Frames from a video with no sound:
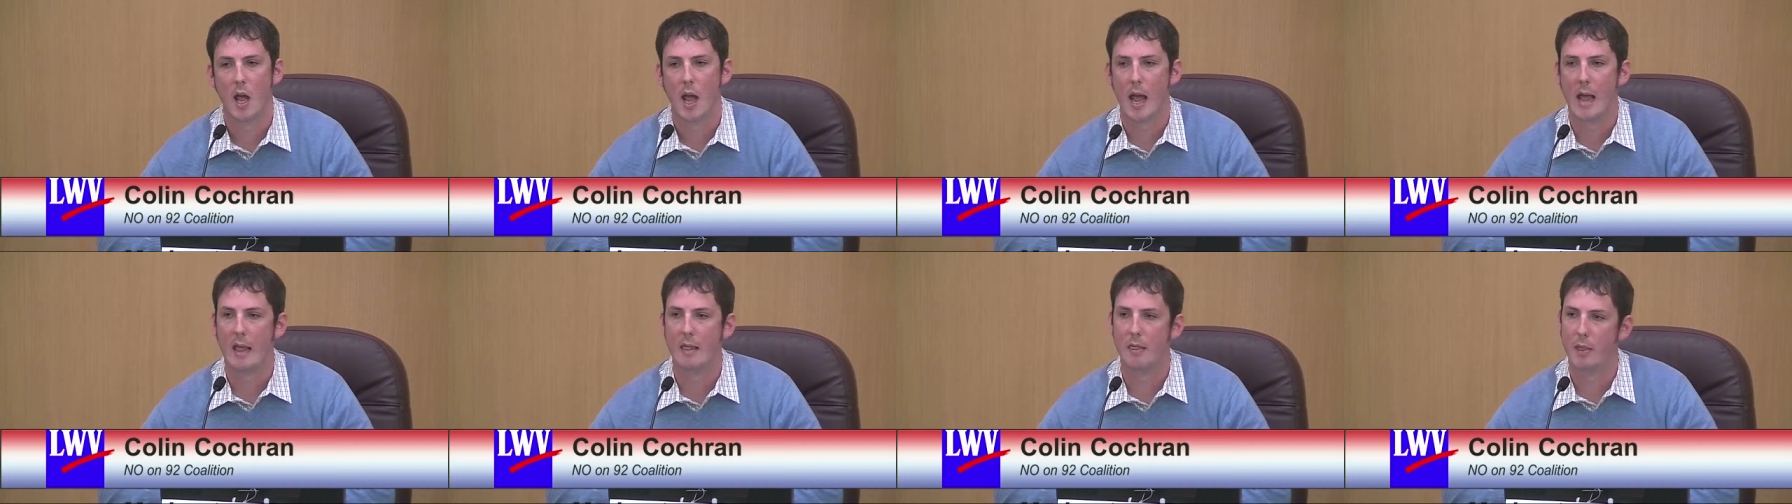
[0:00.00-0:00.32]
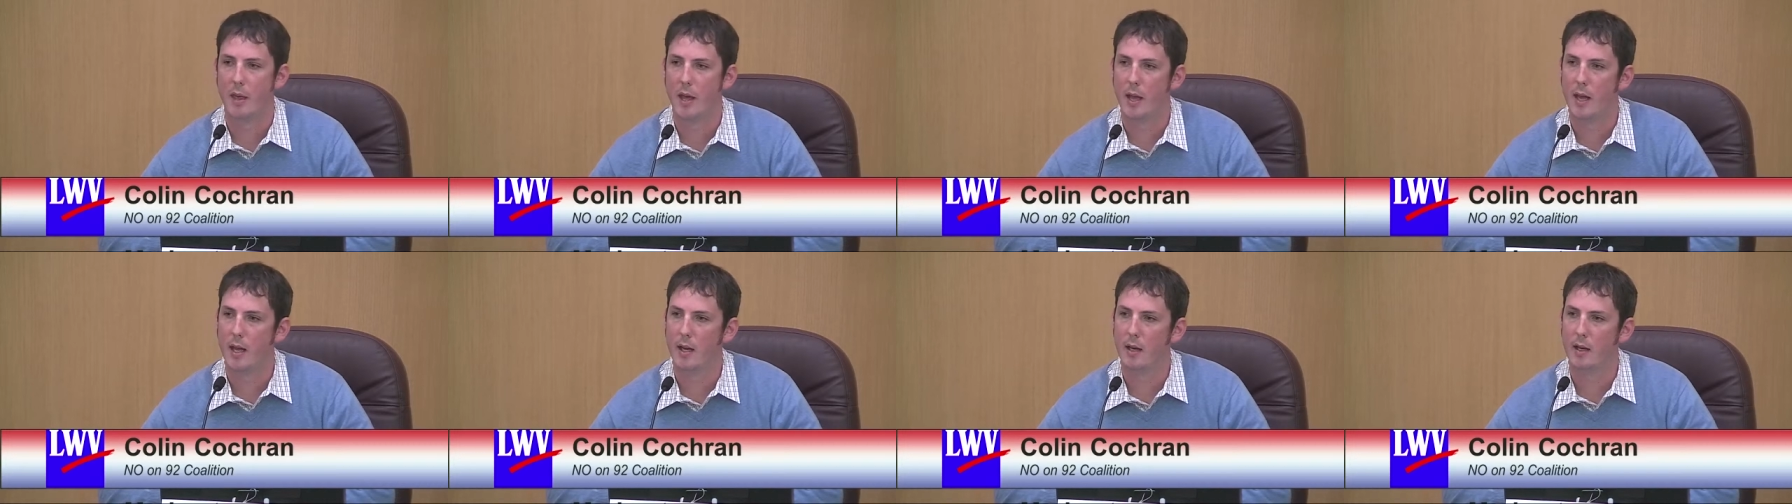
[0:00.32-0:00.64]

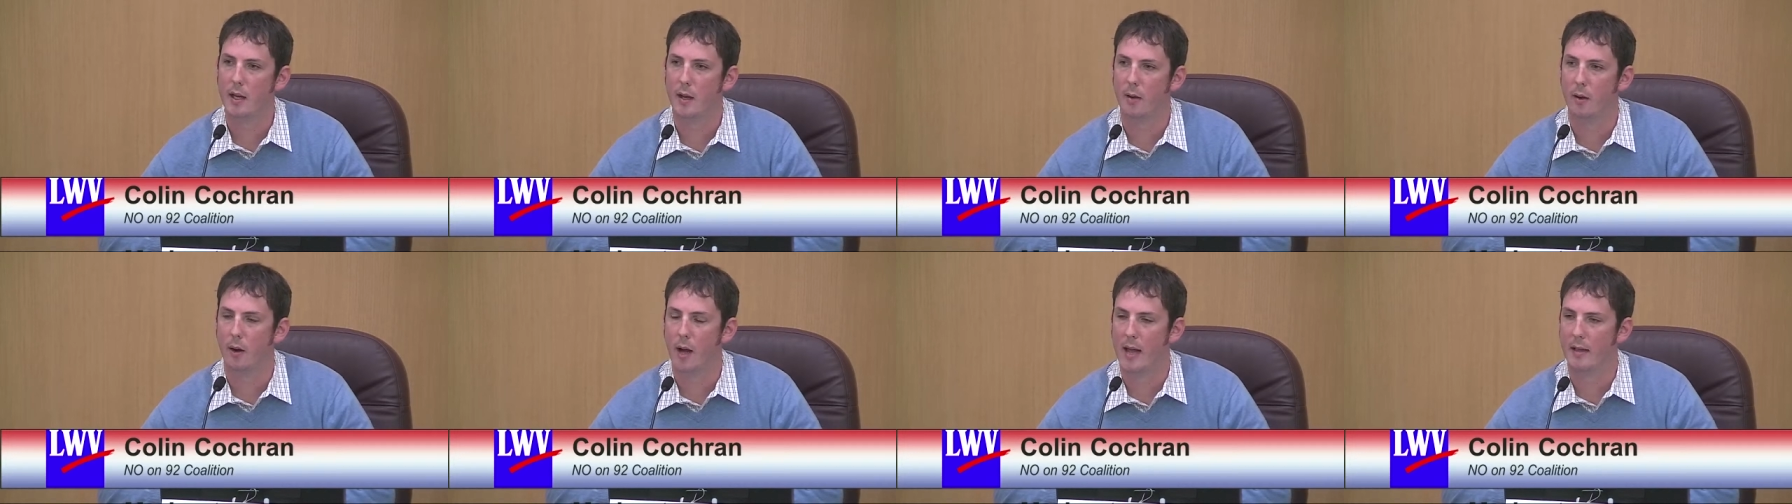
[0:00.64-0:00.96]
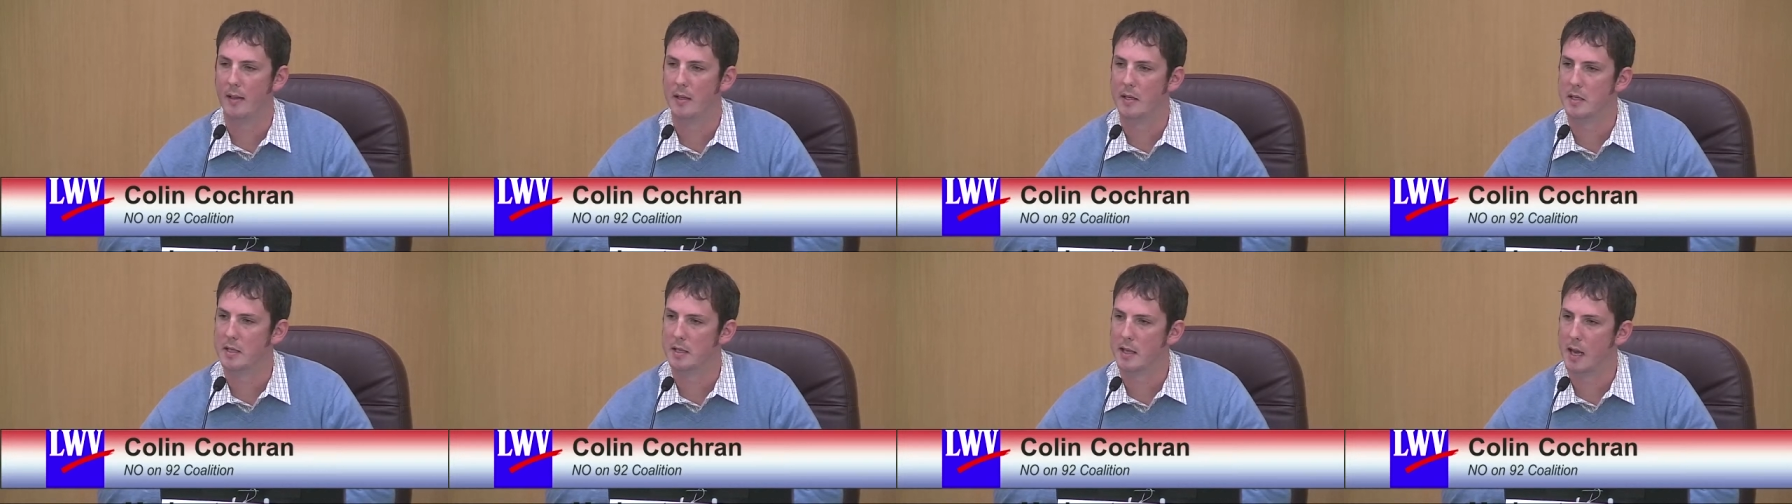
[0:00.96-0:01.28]
and then
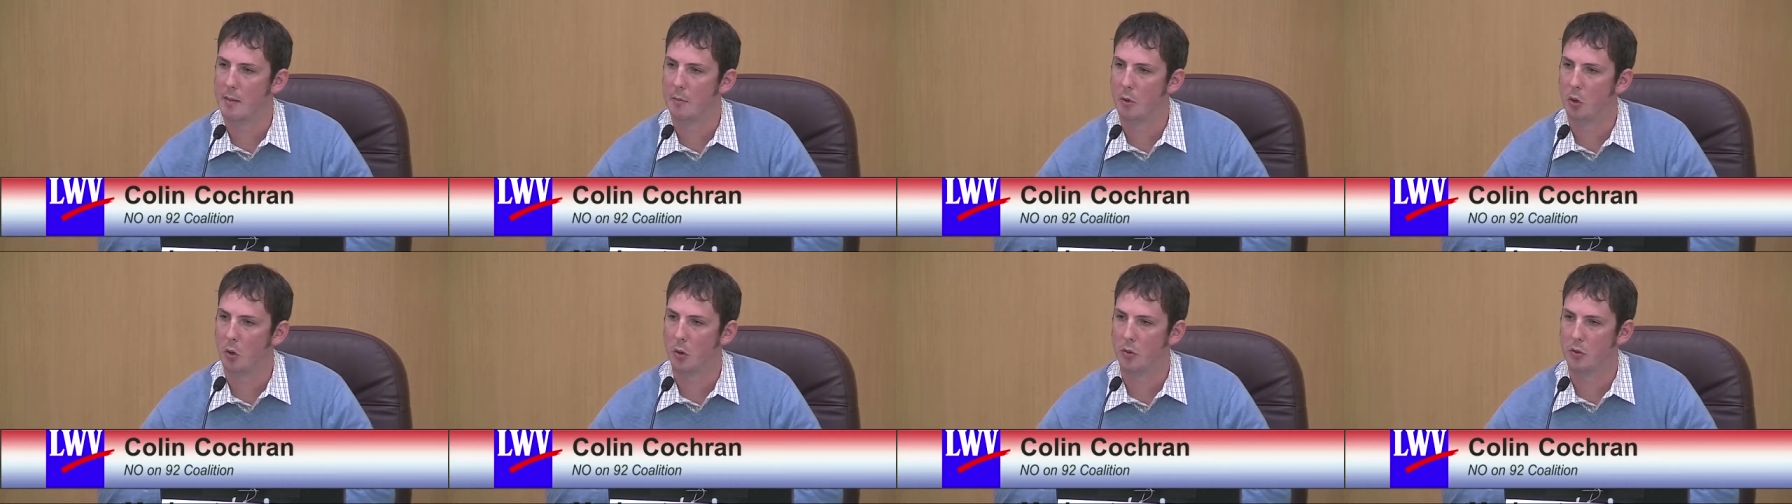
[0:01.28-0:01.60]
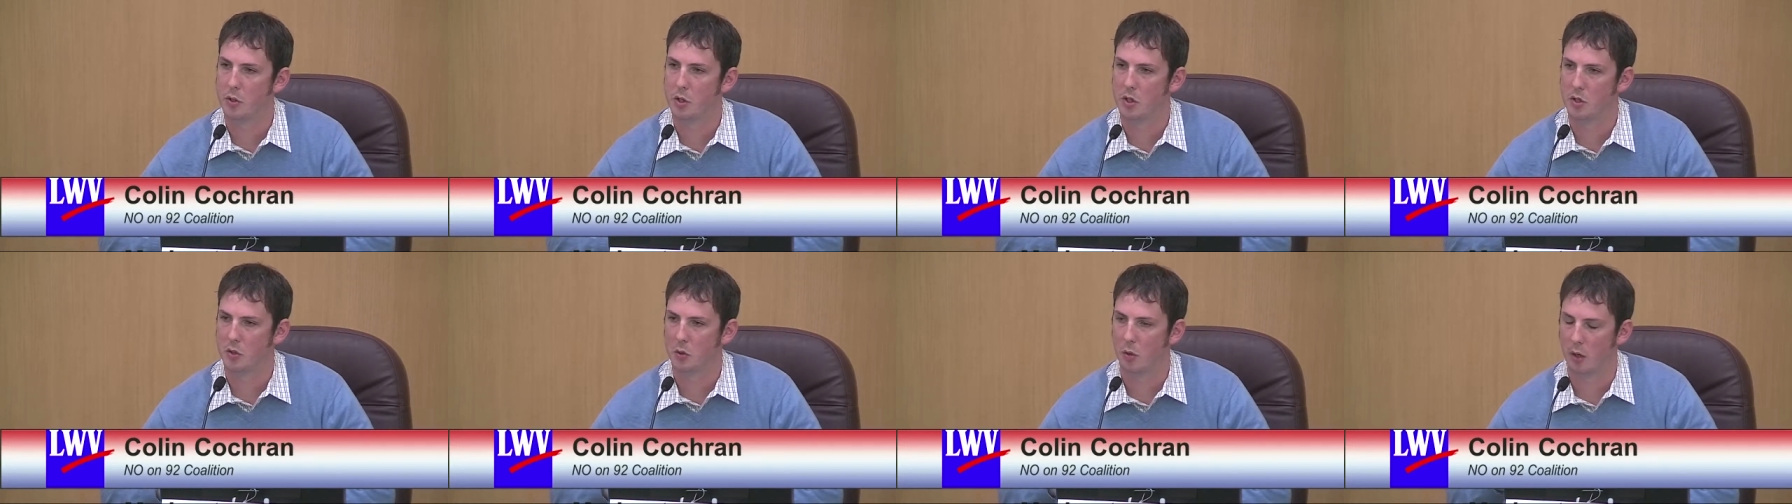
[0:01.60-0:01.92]
at the same
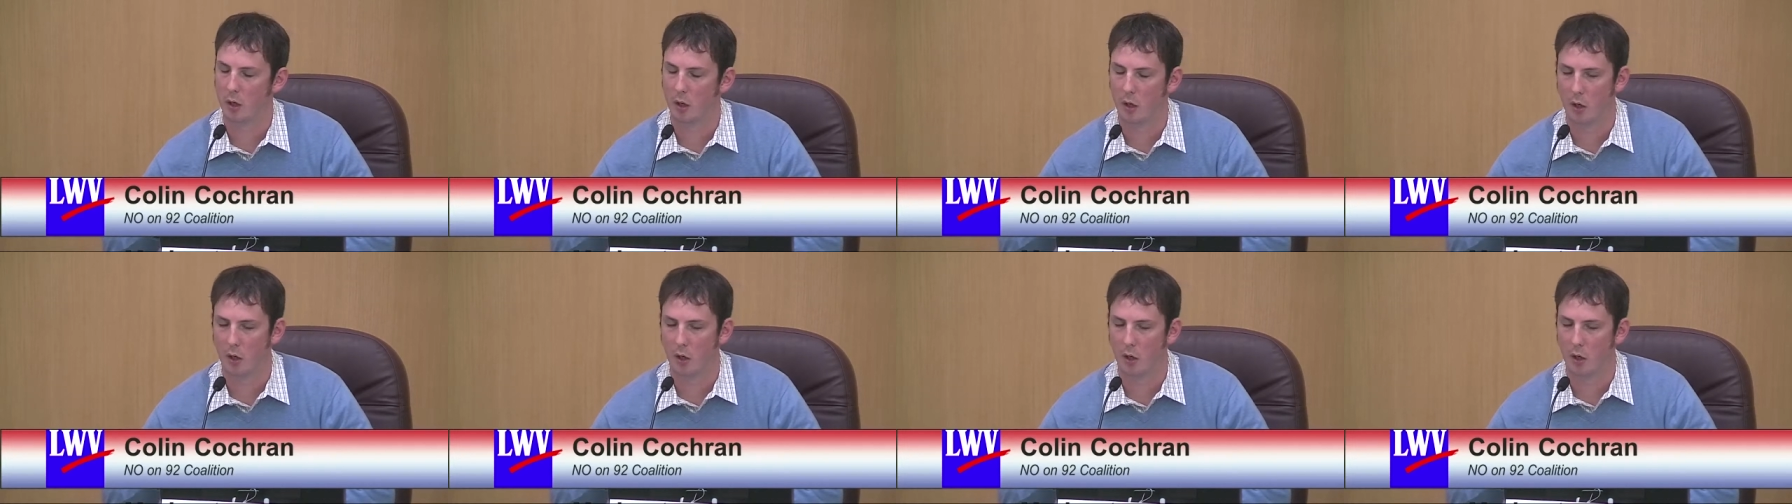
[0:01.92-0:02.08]
grocery store,